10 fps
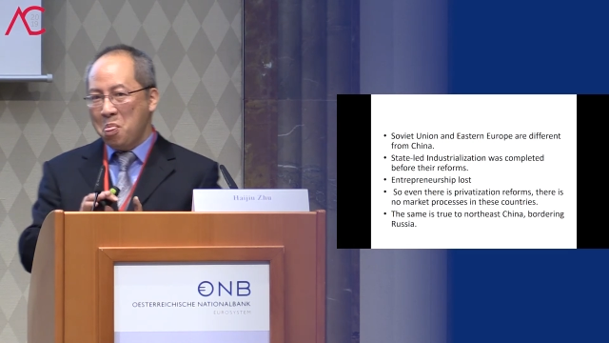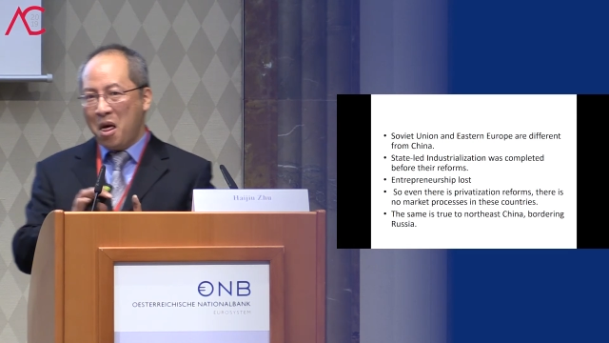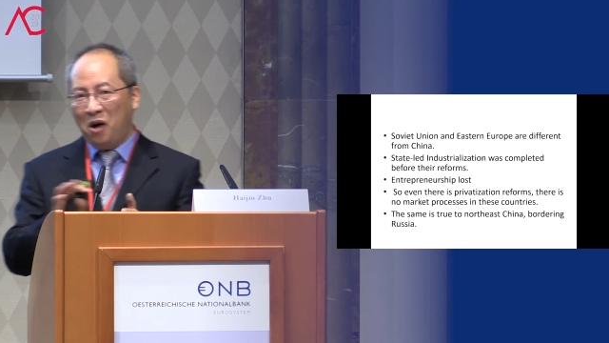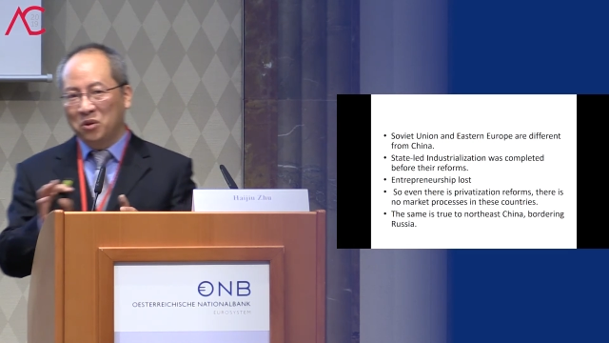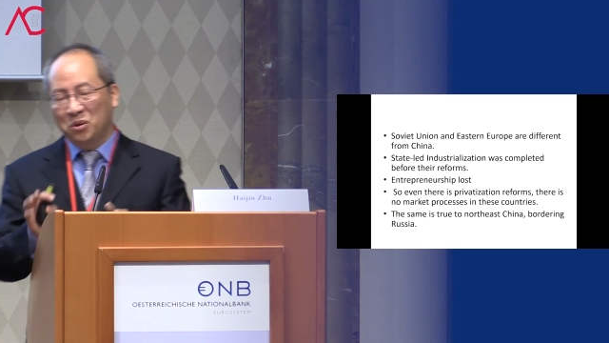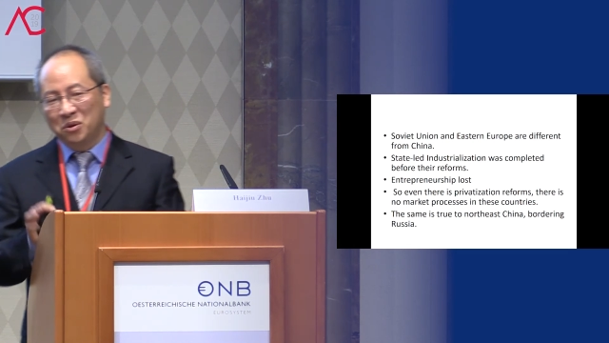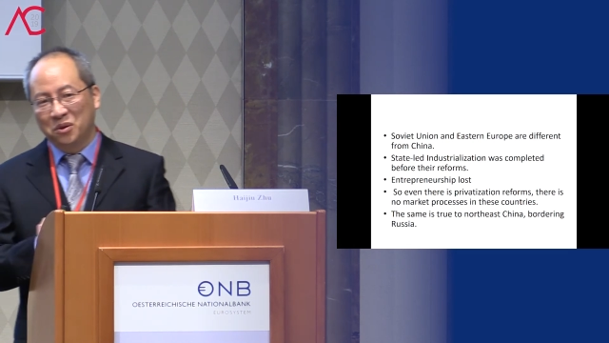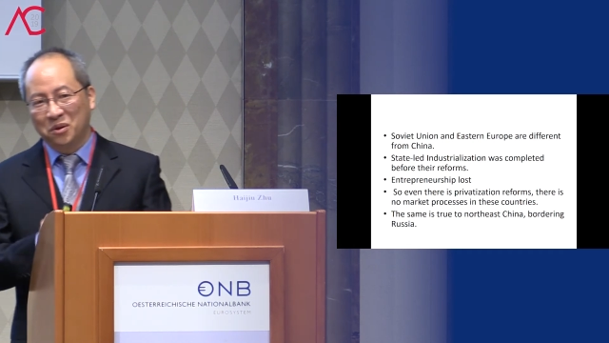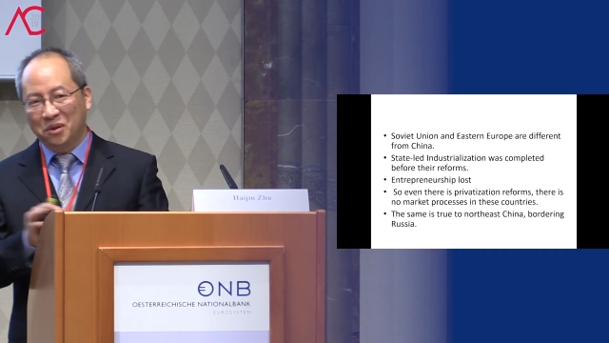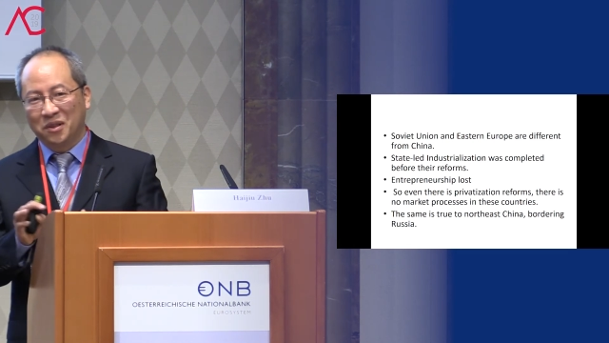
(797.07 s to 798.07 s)
how
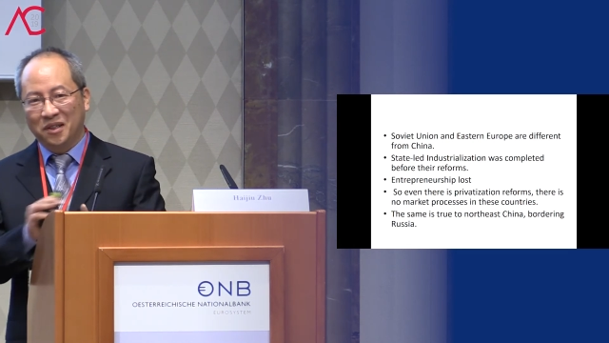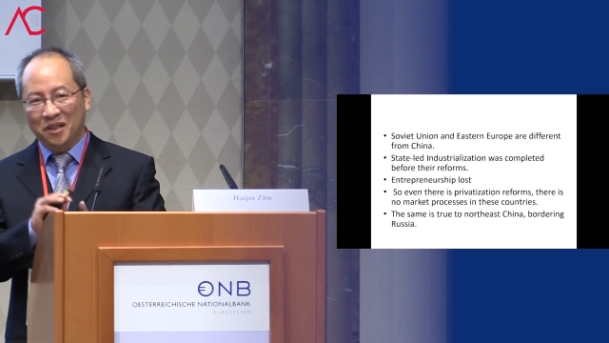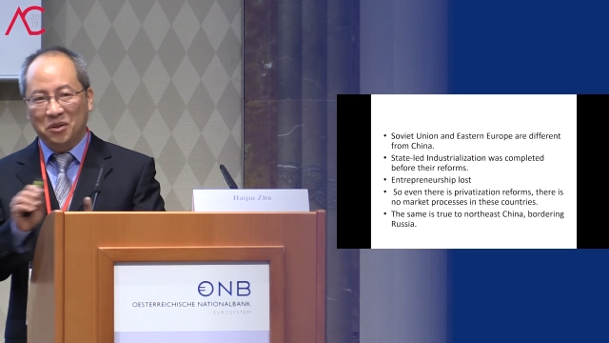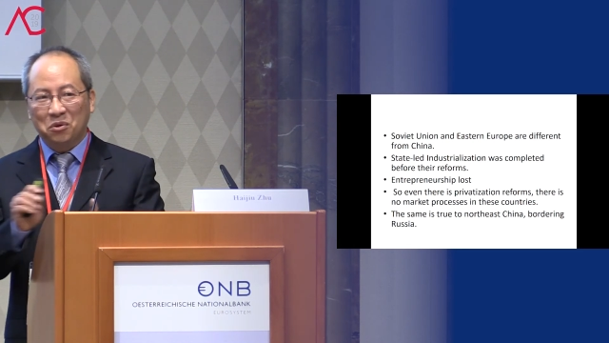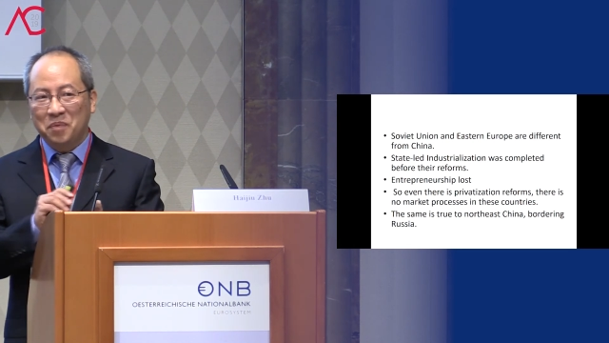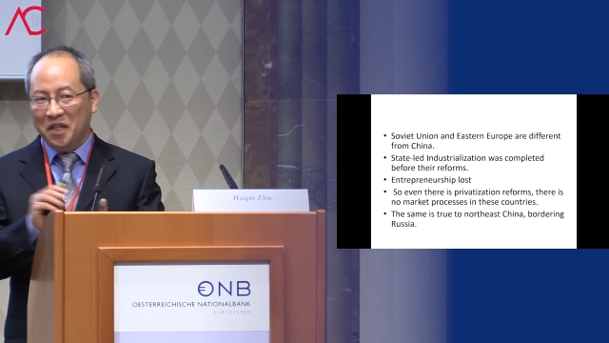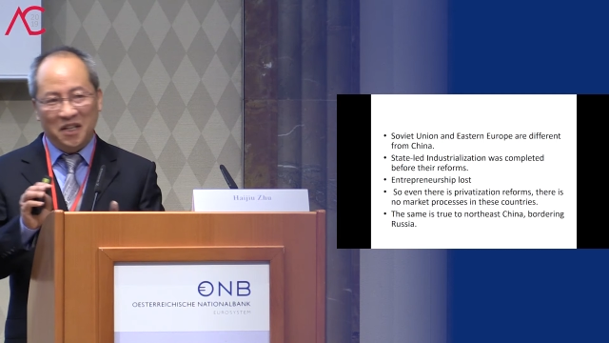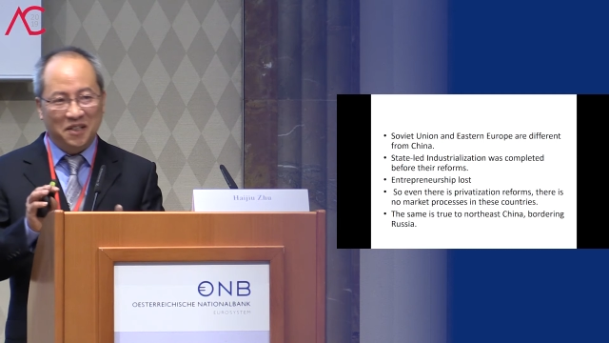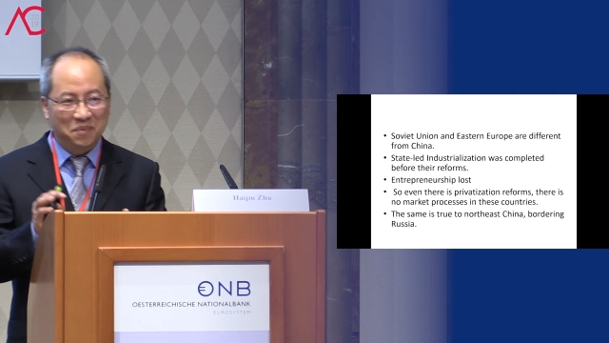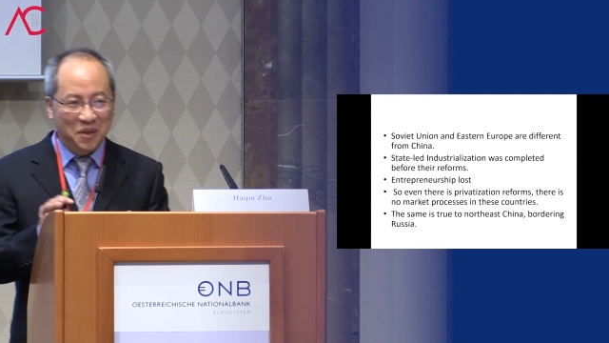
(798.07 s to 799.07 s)
to do
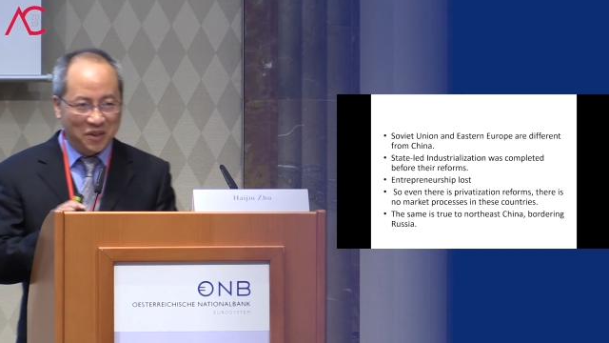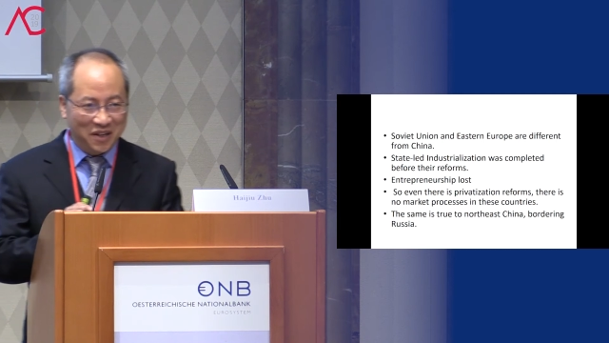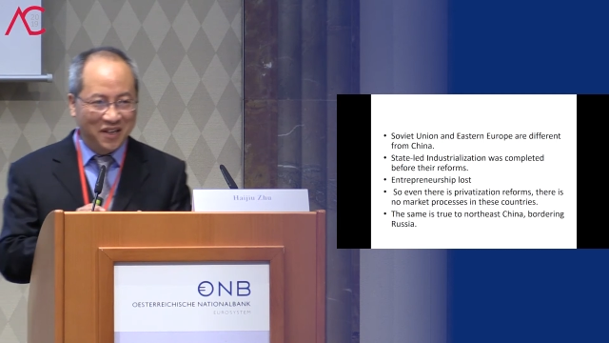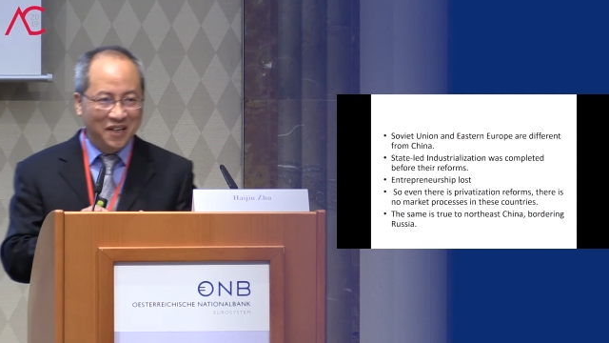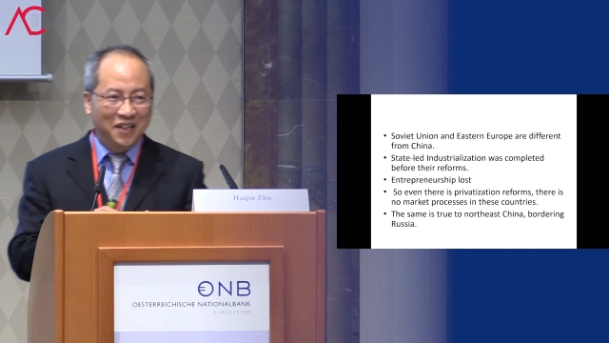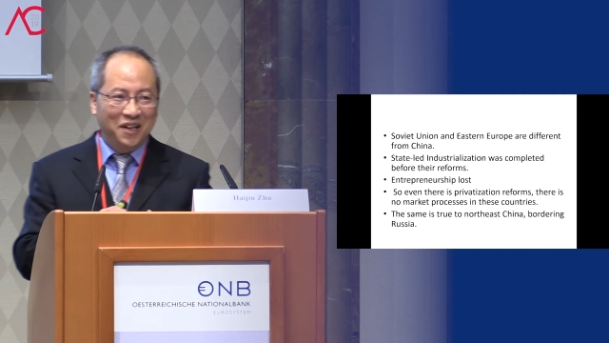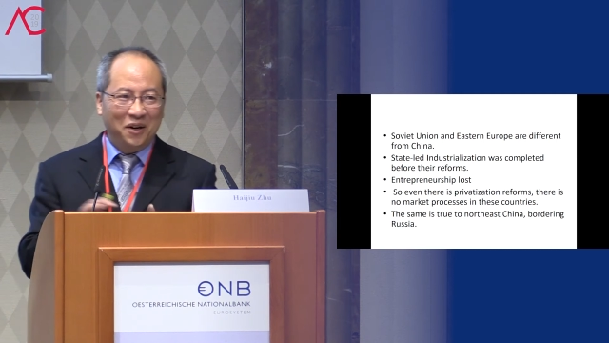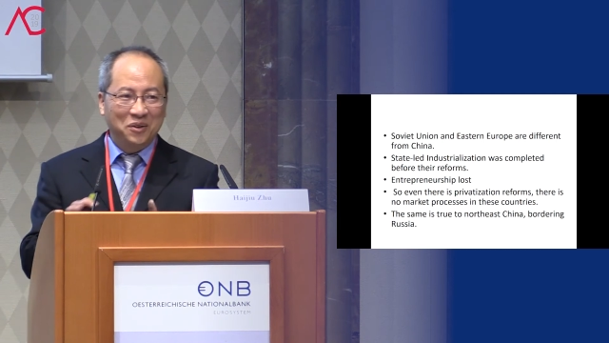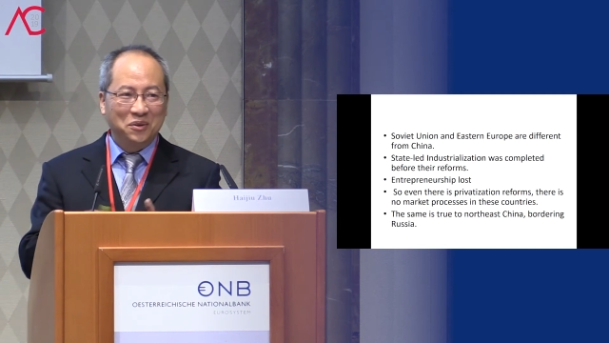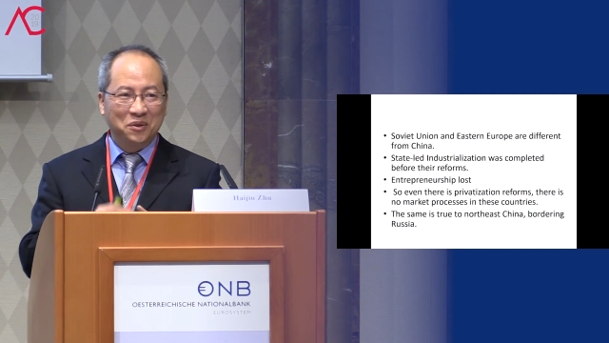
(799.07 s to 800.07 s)
business, maybe
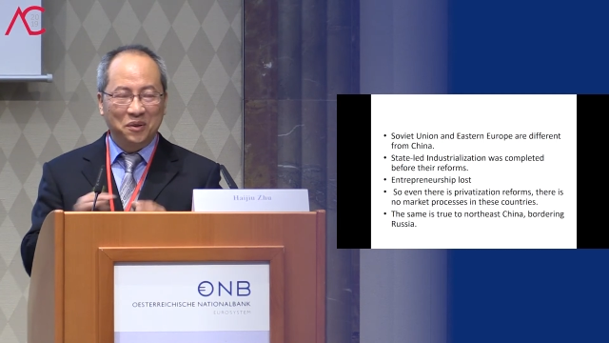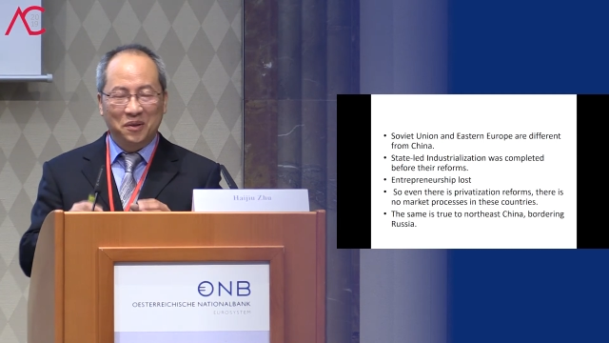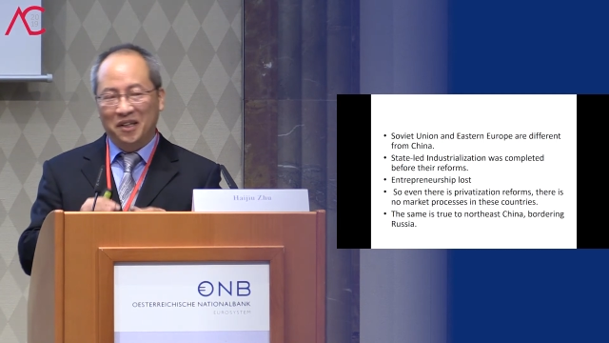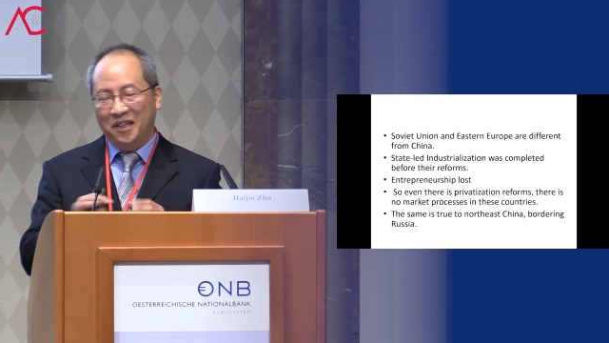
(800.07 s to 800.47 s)
how to